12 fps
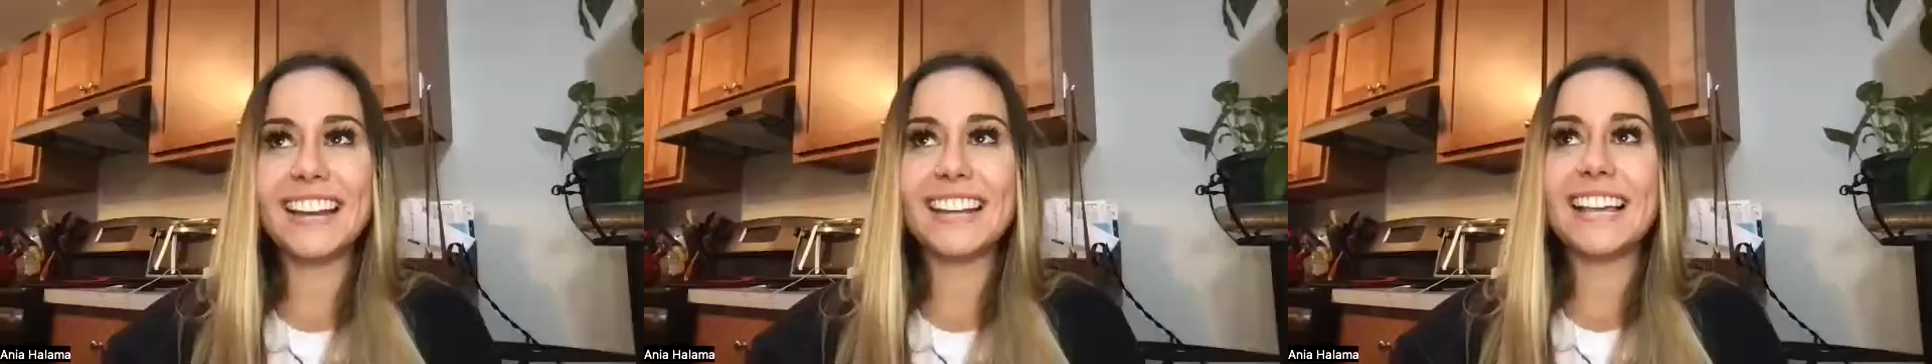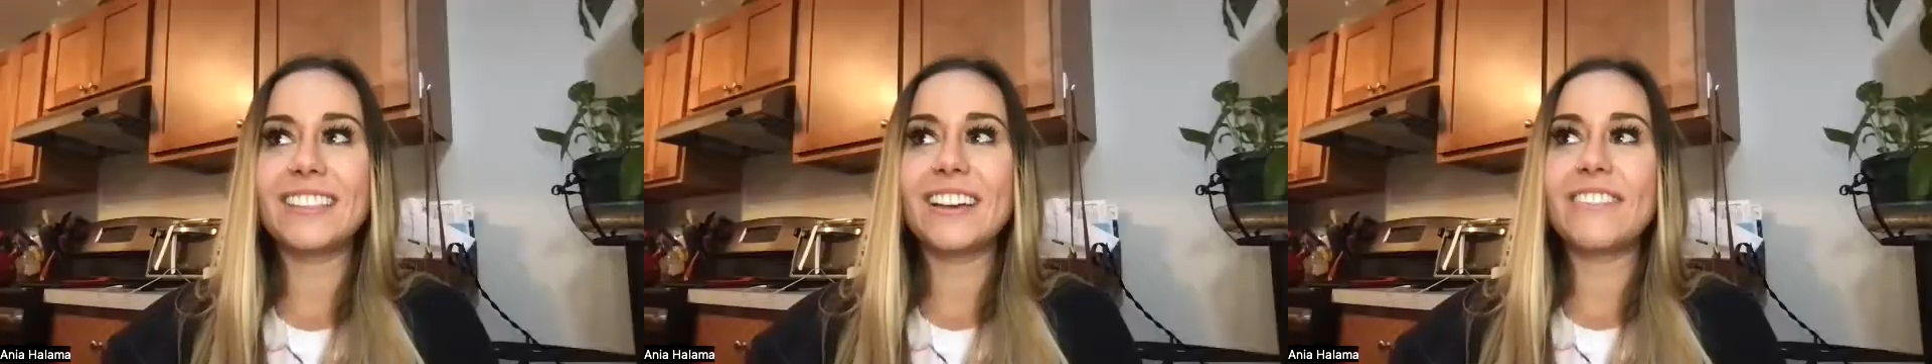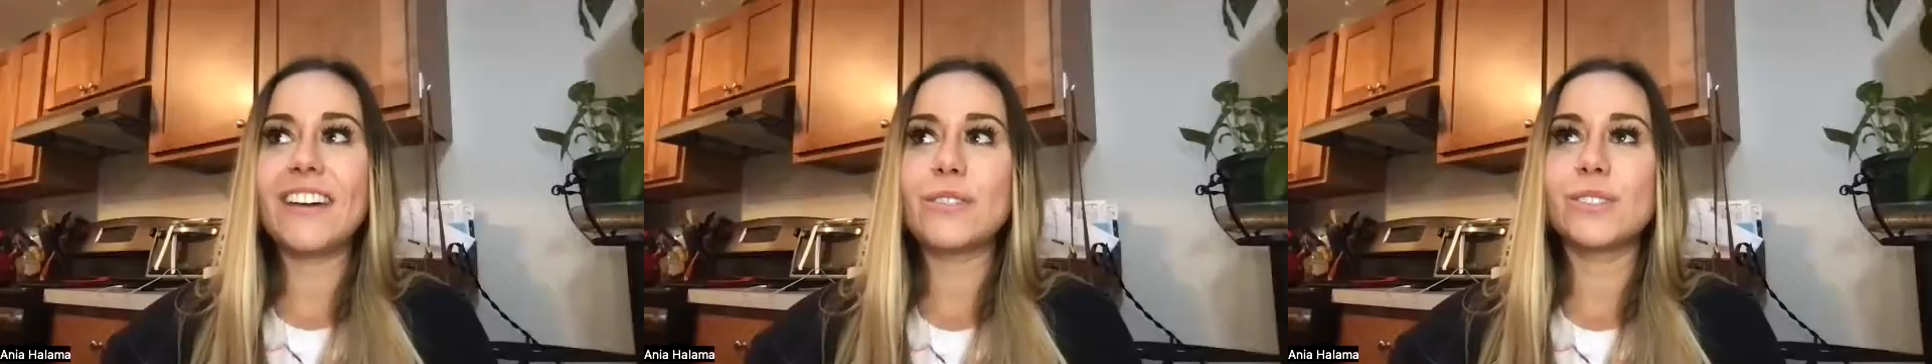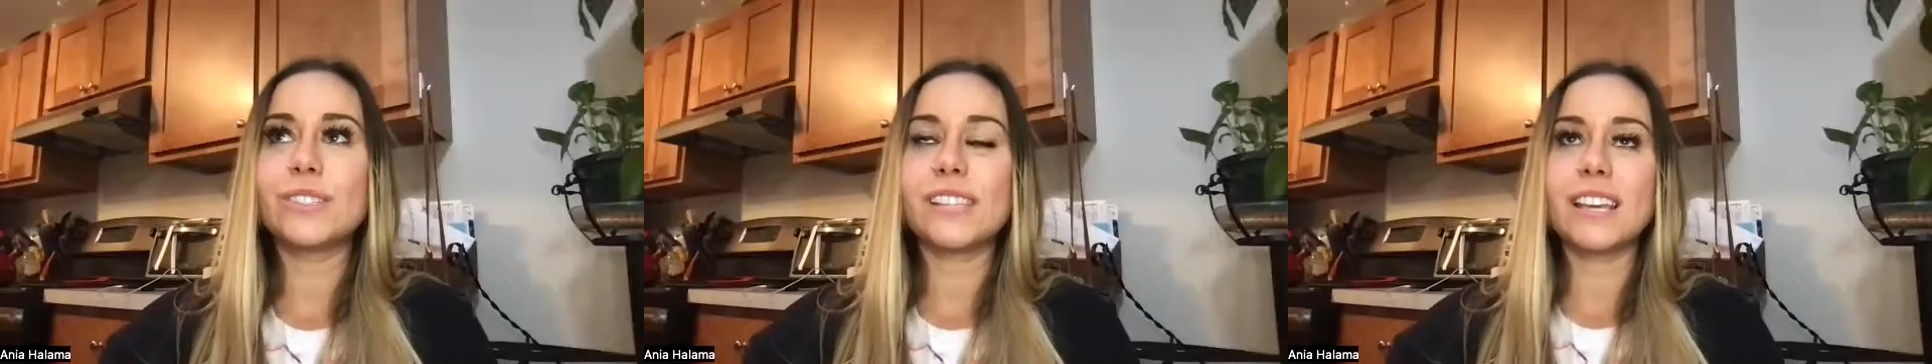that. And I love how
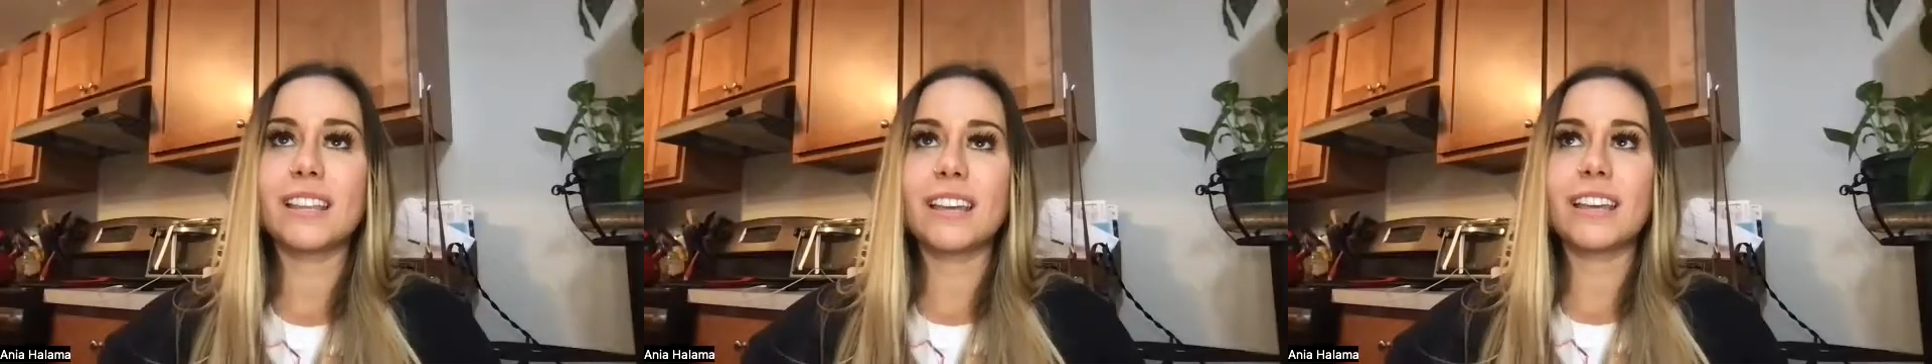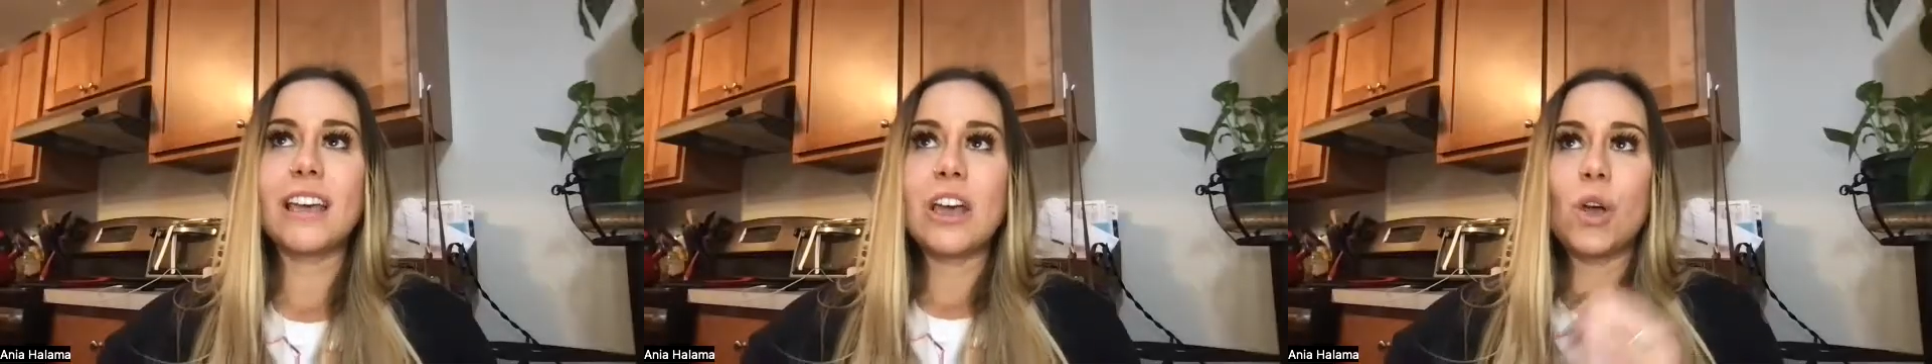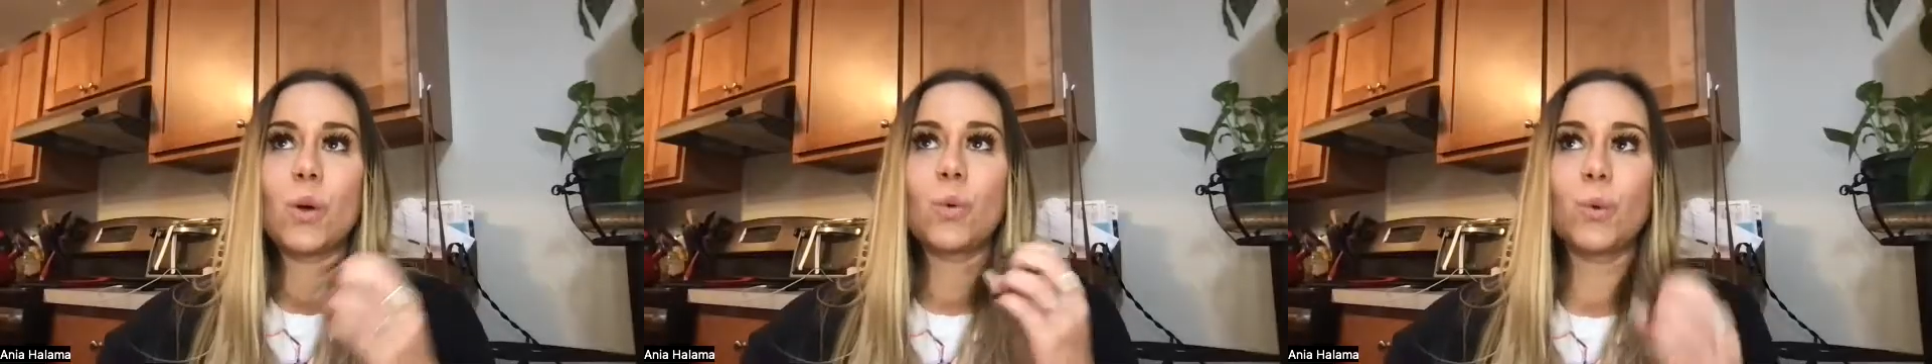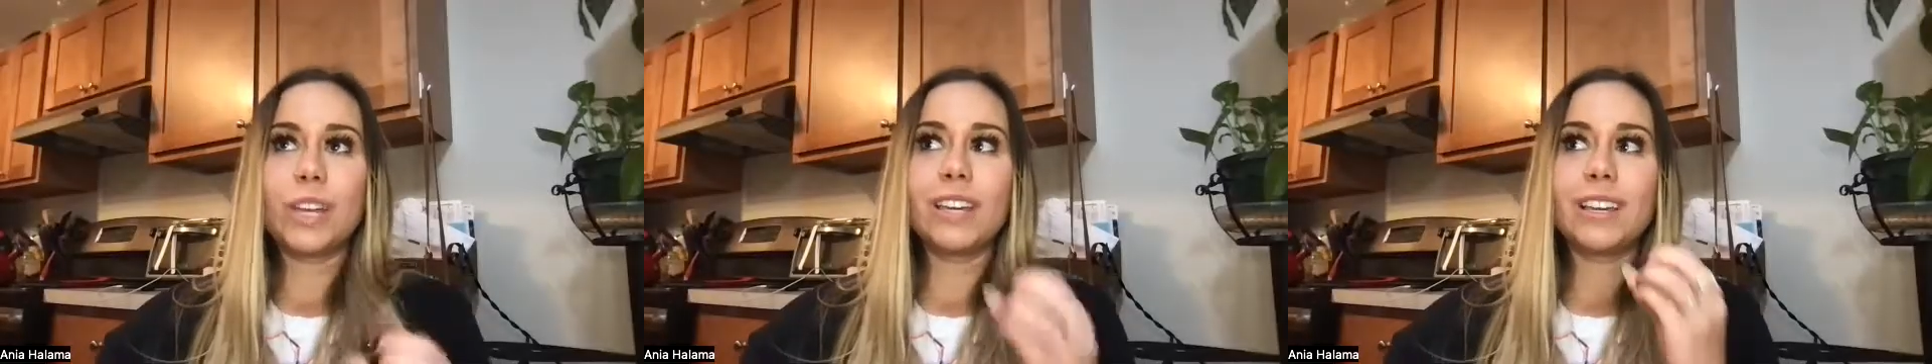you say, like,
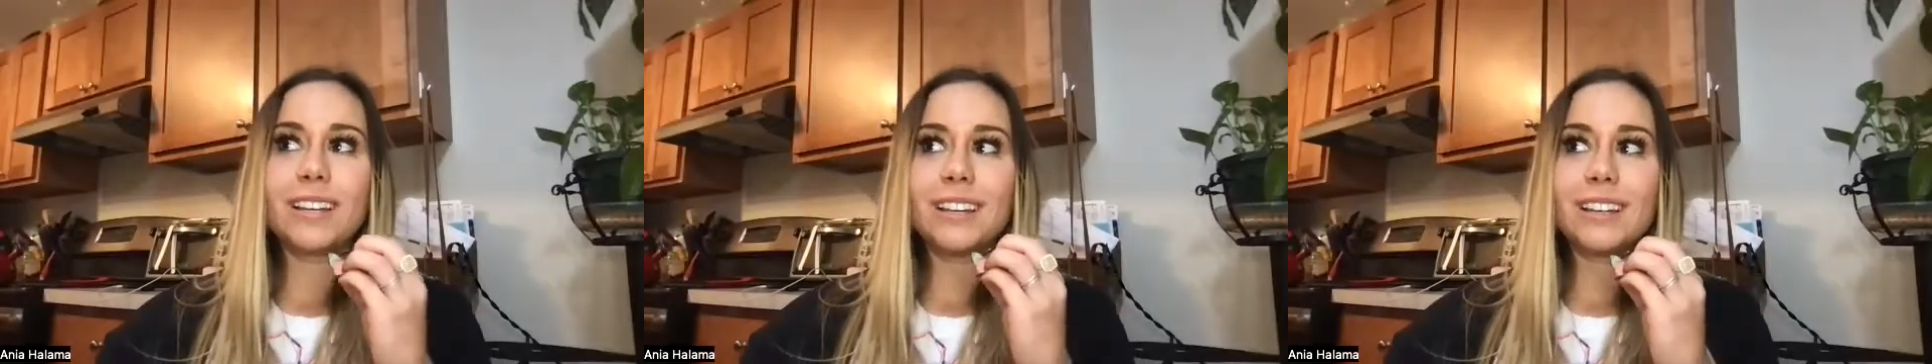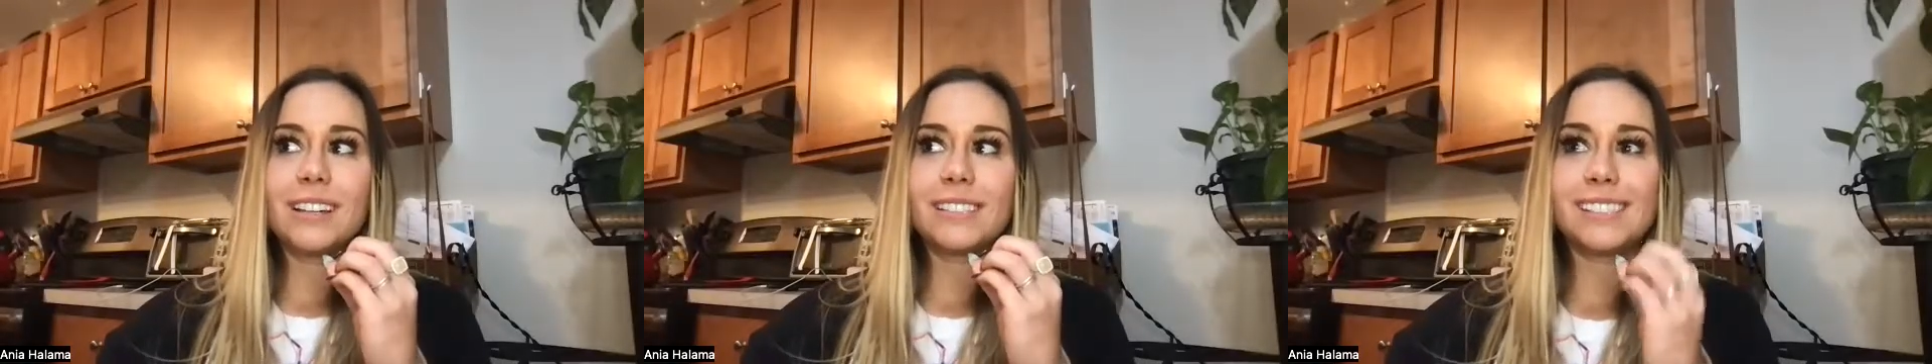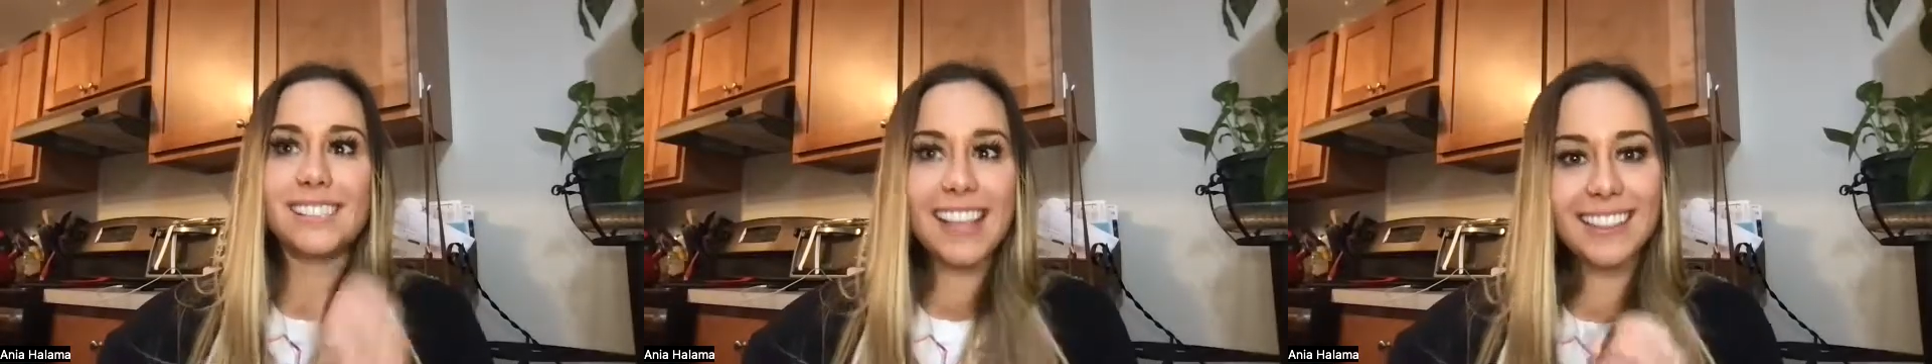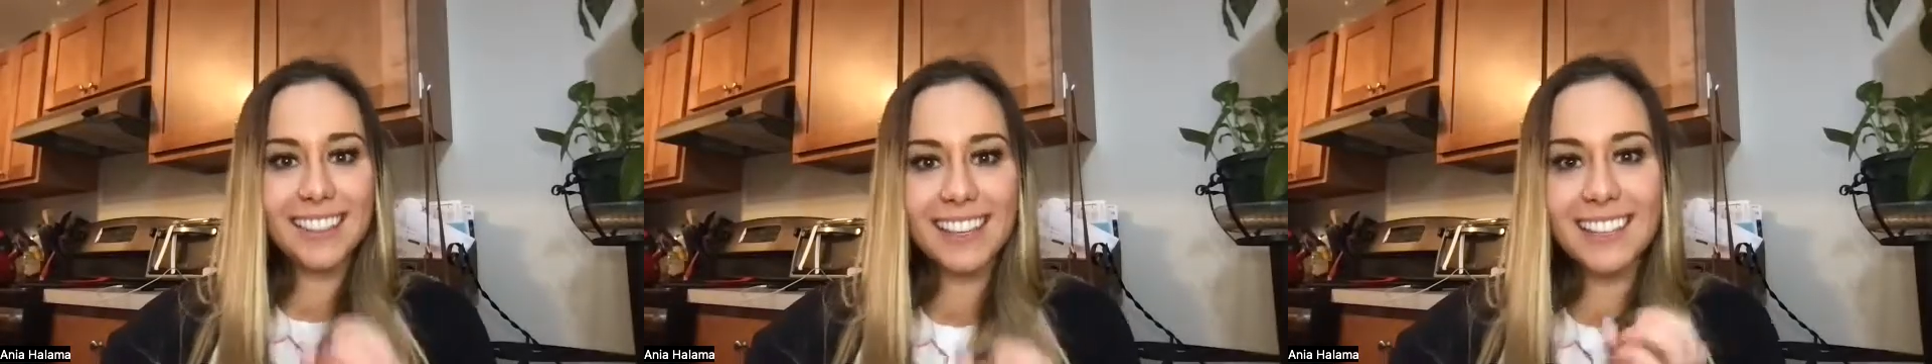we set
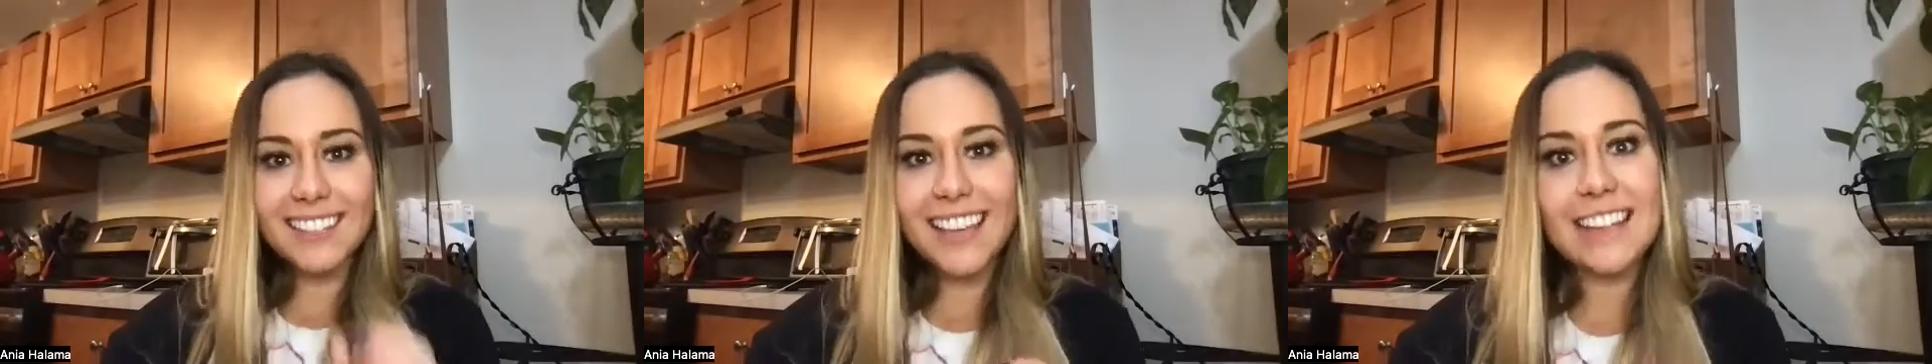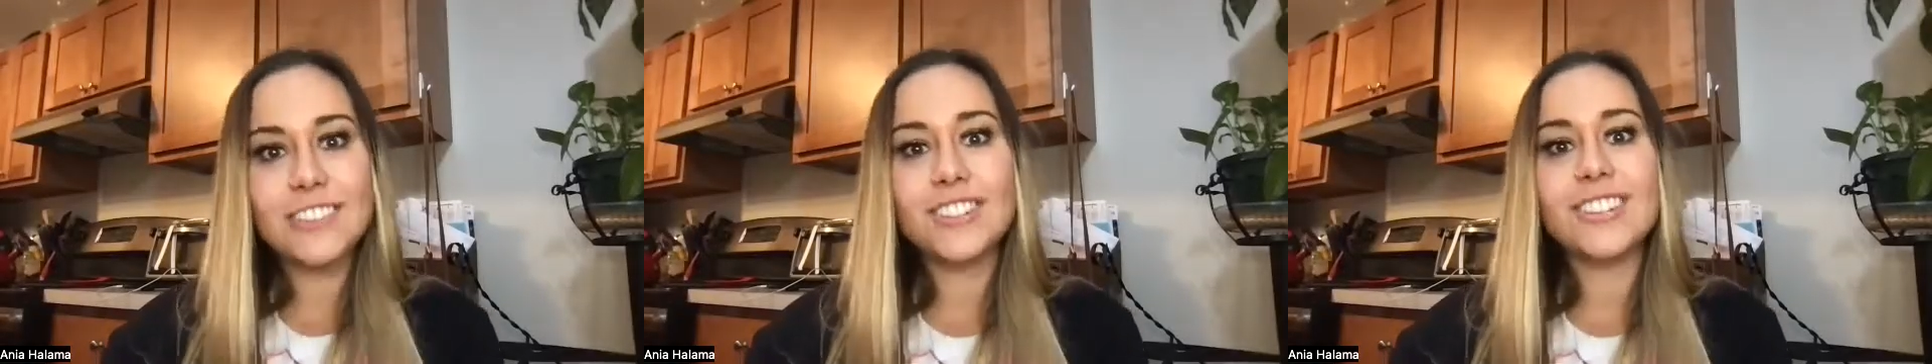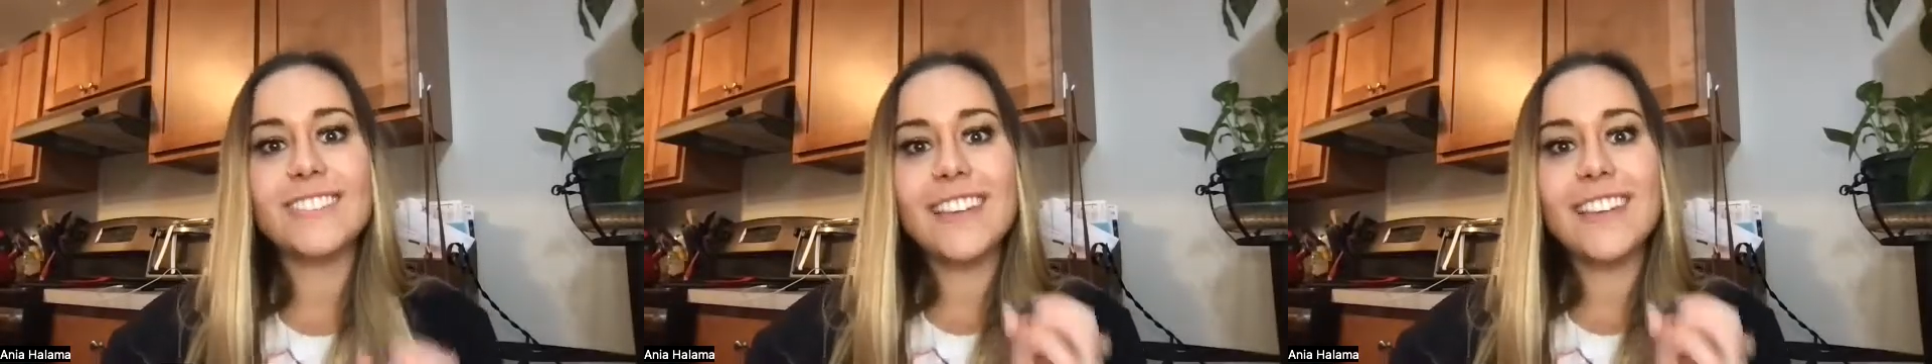the intention.